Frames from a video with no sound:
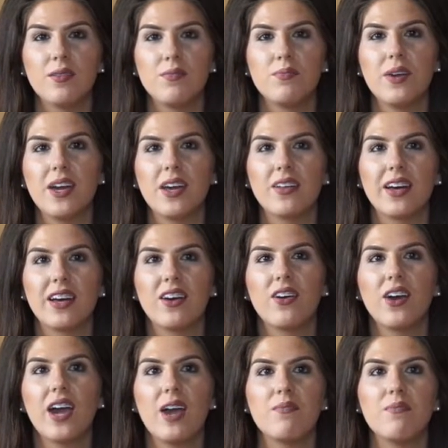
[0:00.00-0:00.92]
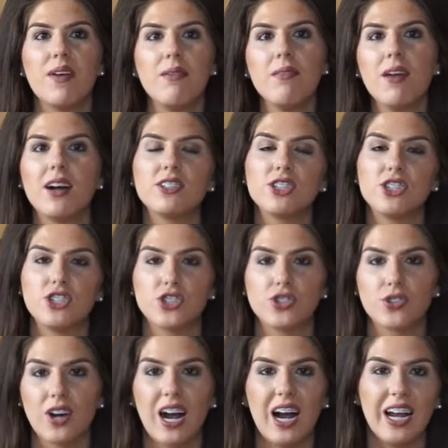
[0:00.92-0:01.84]
being like, okay, maybe I should
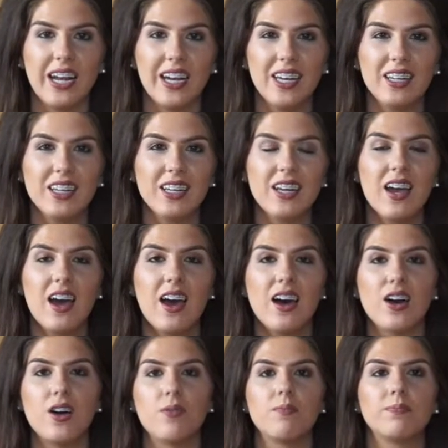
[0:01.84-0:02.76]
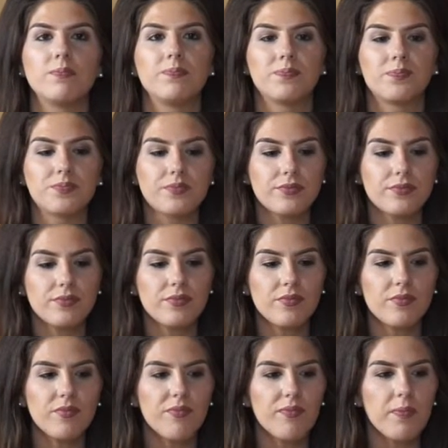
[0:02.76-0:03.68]
try it,
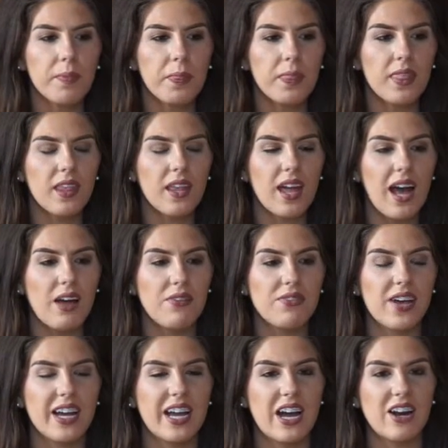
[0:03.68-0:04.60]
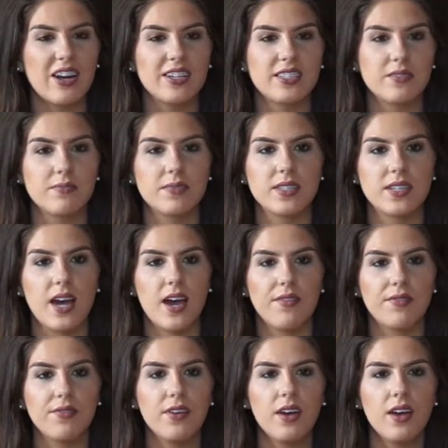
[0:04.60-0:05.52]
I feel like I heard some
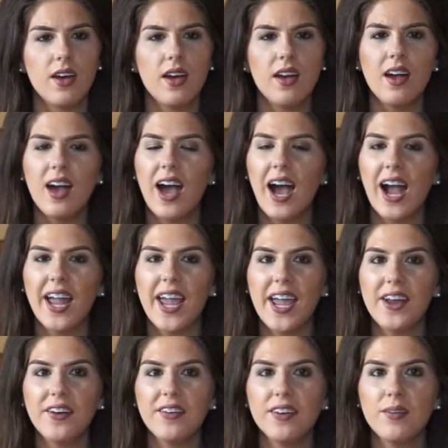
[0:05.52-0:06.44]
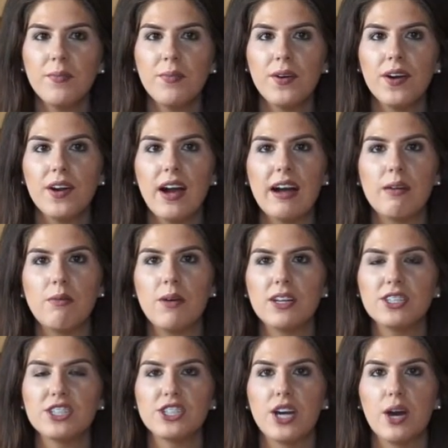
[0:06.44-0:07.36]
stuff. I can't remember. I
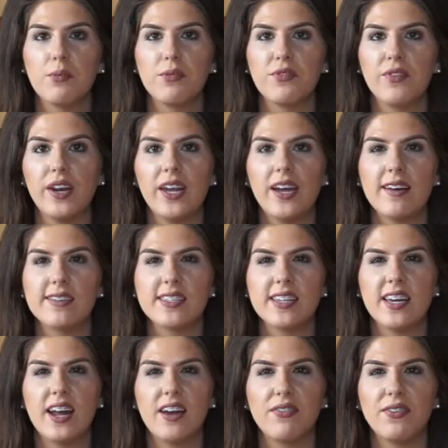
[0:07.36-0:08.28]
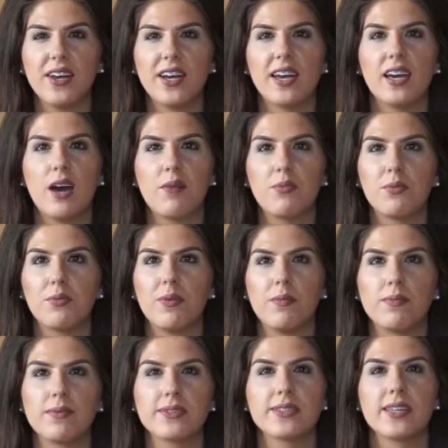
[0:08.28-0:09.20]
watched a couple videos, and I feel like a couple
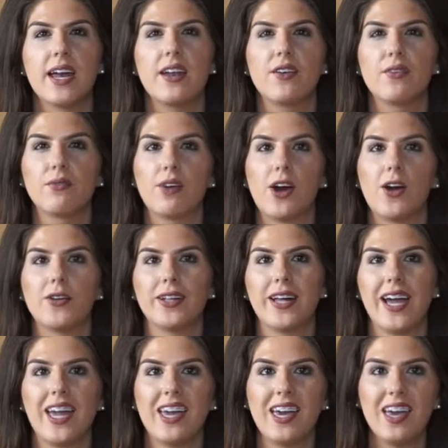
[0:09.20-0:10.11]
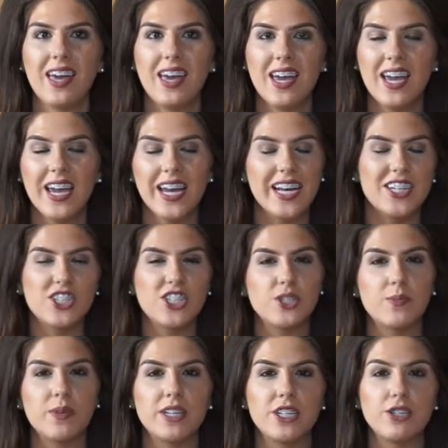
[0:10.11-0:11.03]
people said in a row like it's
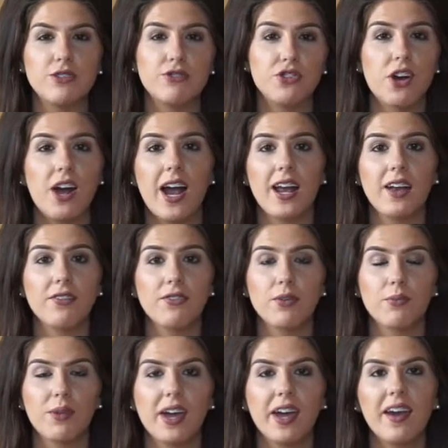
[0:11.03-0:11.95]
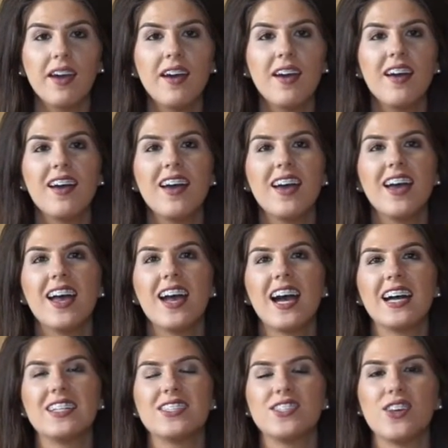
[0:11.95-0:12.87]
just been too drying for me.
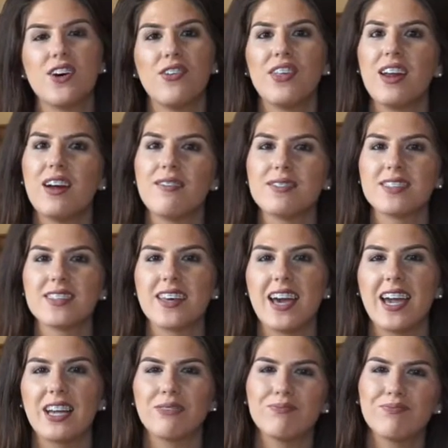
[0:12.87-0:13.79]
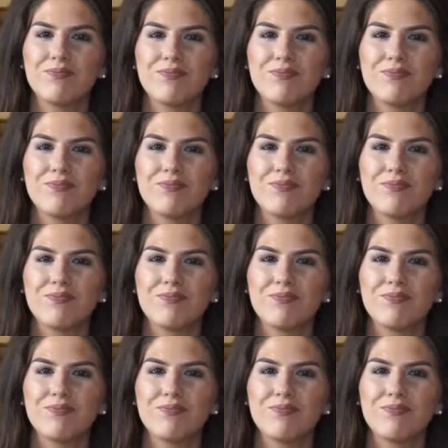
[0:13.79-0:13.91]
And so then I was like,